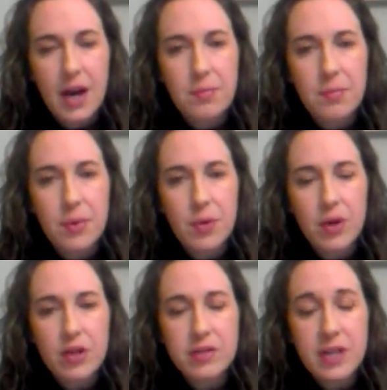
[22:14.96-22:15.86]
But
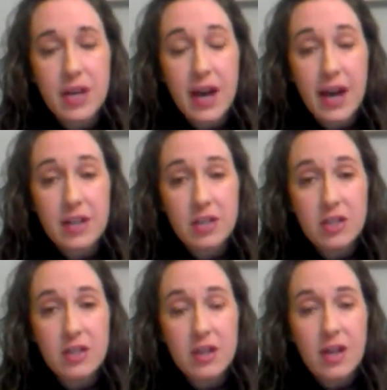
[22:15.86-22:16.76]
when you take
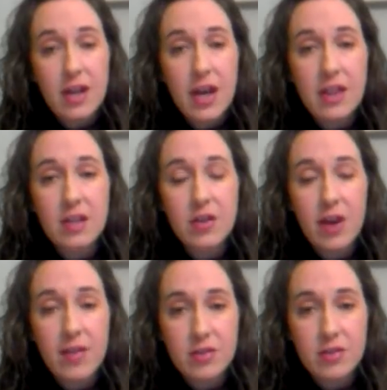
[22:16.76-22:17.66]
action and then you
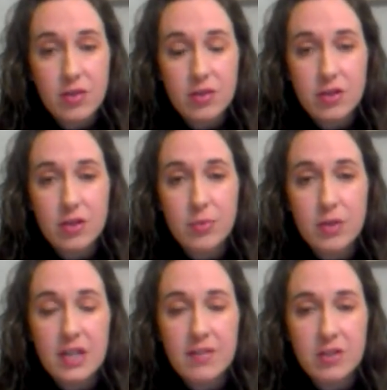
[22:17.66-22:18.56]
have results, your
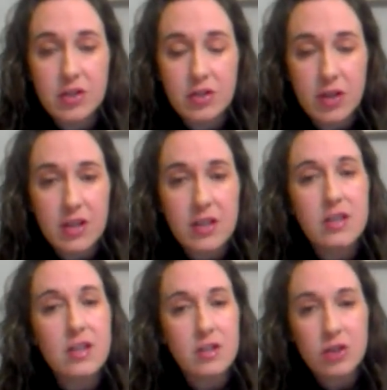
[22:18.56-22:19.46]
belief is
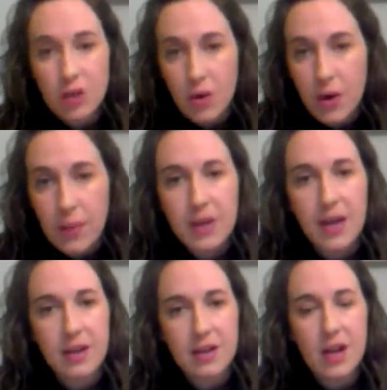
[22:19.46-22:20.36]
strengthened and you show up
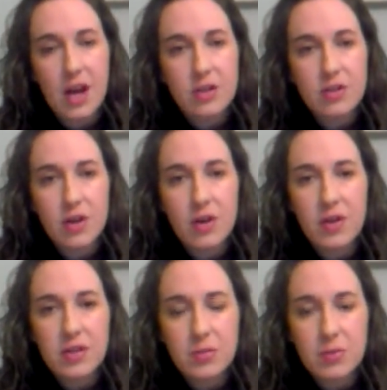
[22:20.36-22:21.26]
again. So
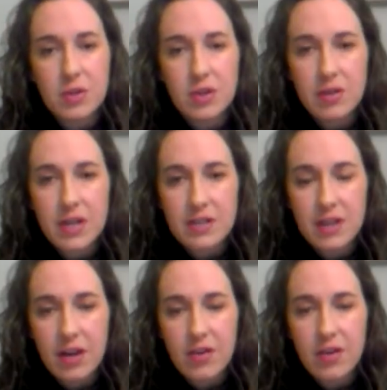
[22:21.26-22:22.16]
it's a really great
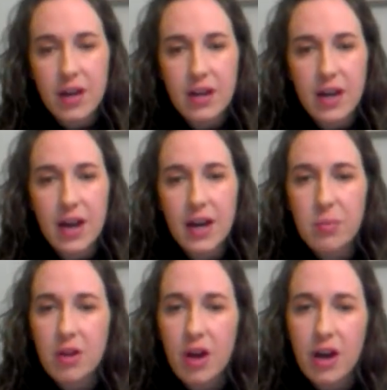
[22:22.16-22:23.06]
cycle, and I
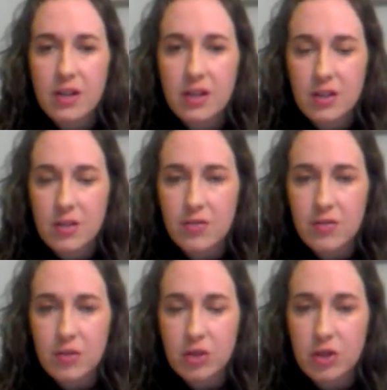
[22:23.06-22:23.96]
applaud you
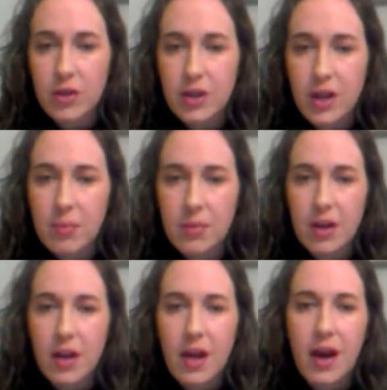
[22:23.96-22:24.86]
for showing up.
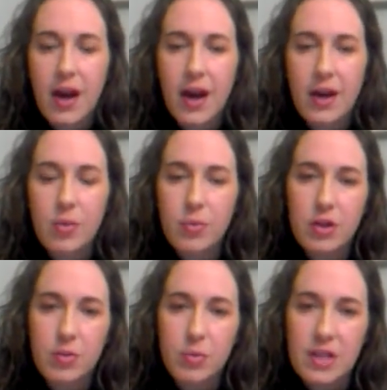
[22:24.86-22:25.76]
I hope that
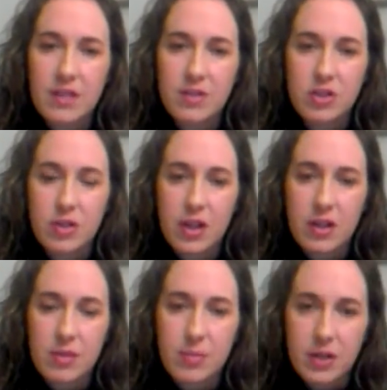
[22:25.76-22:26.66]
your belief is
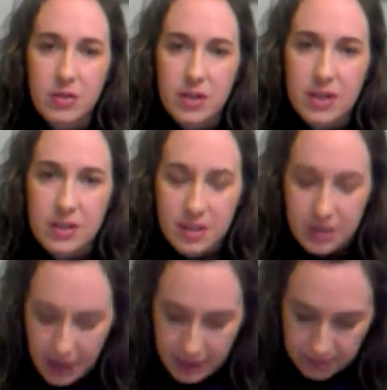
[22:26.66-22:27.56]
strengthened by doing this
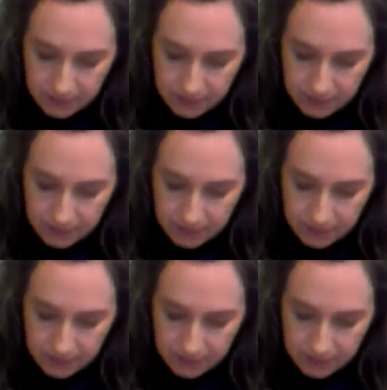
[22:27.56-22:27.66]
tonight,